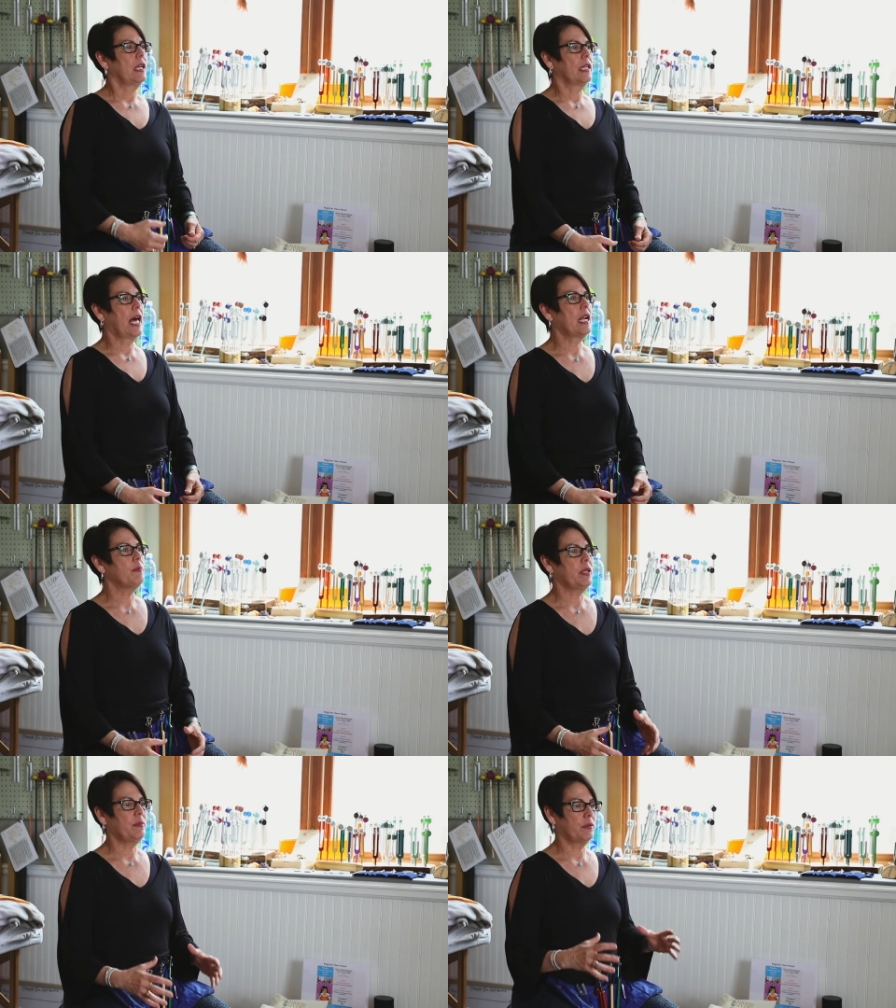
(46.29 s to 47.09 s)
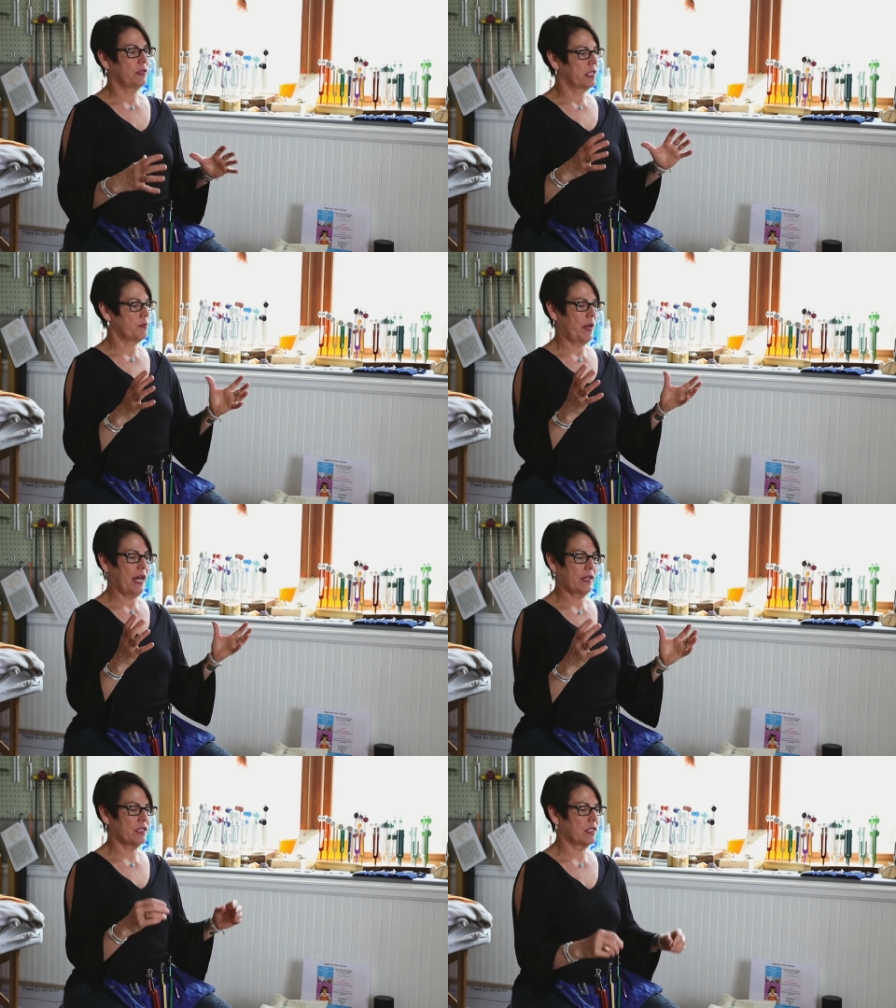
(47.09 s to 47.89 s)
and a lot of people in these
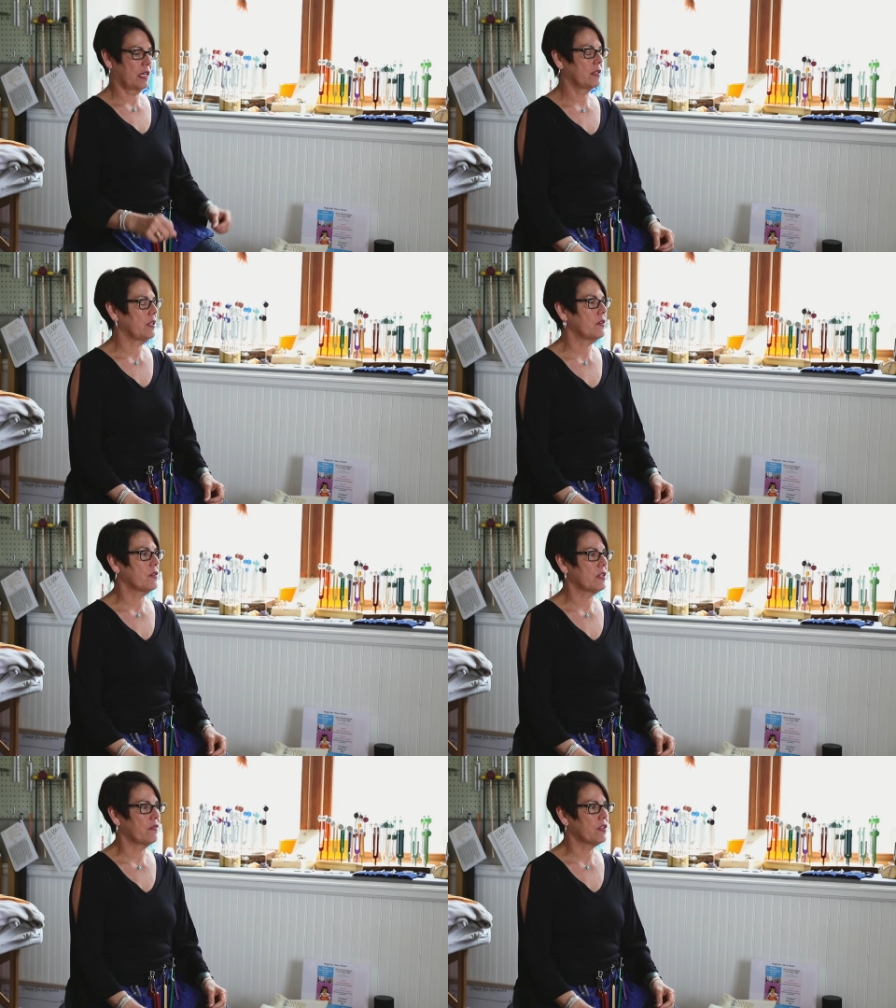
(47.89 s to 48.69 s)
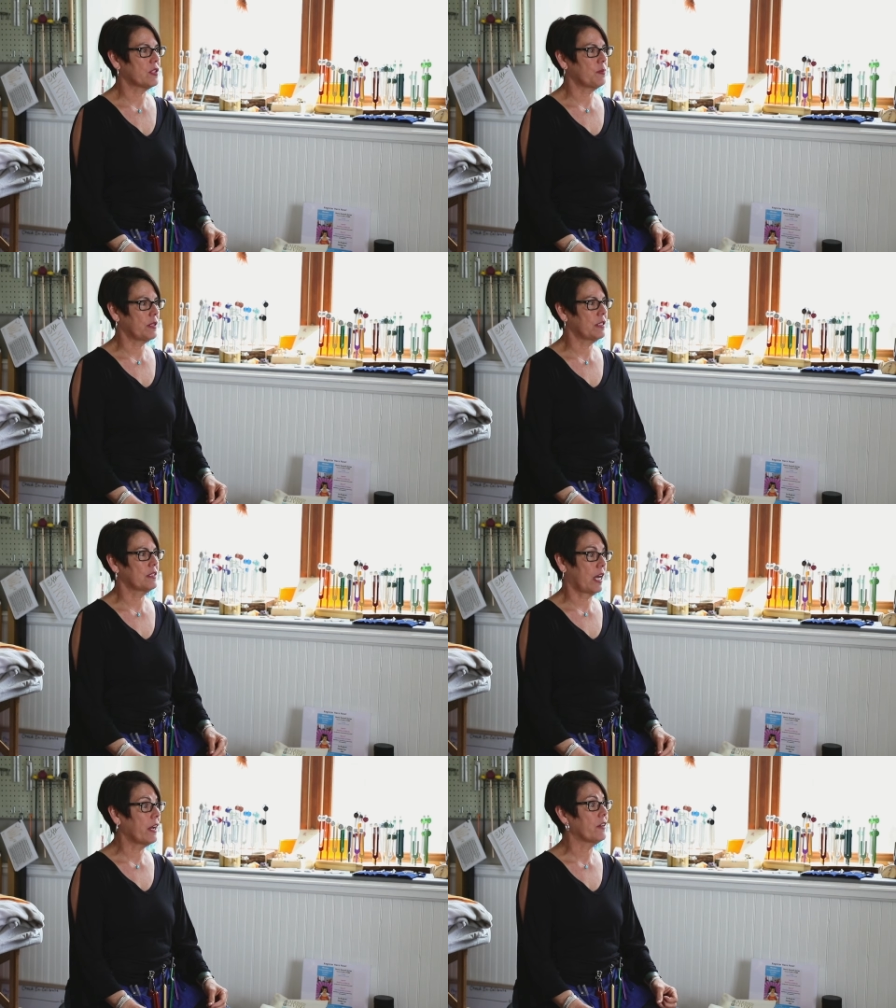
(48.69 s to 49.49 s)
past 10 years have just been
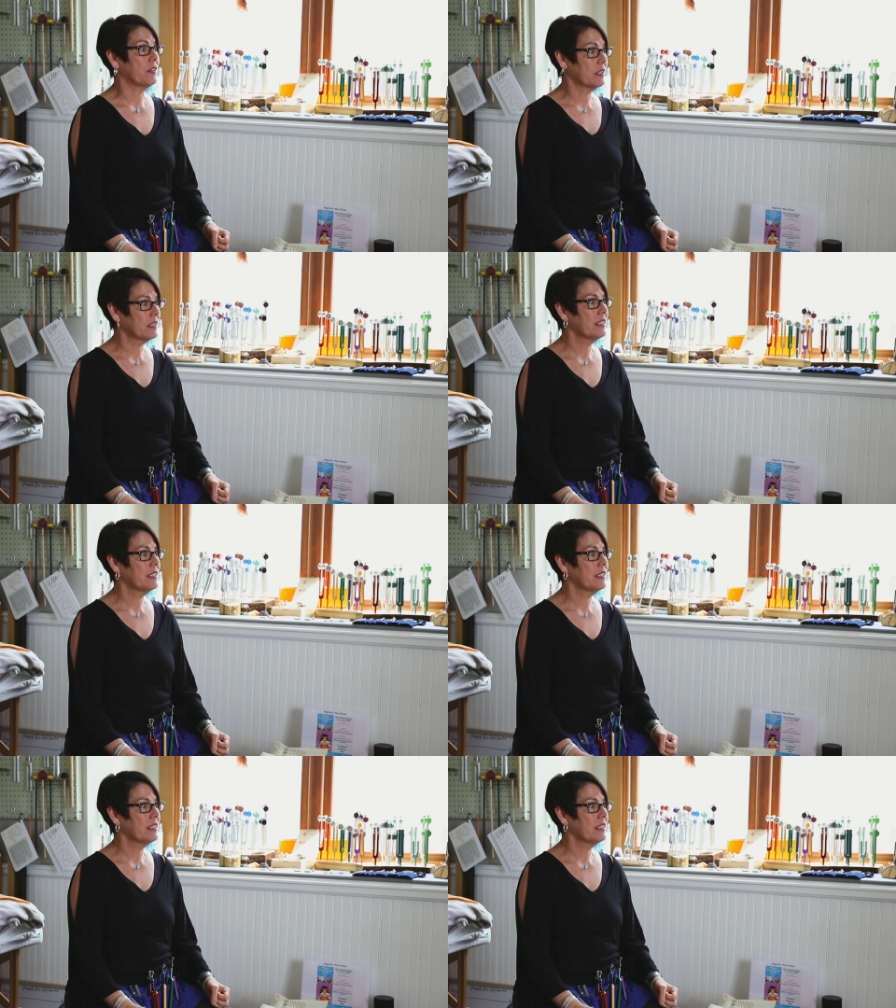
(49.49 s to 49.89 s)
tired.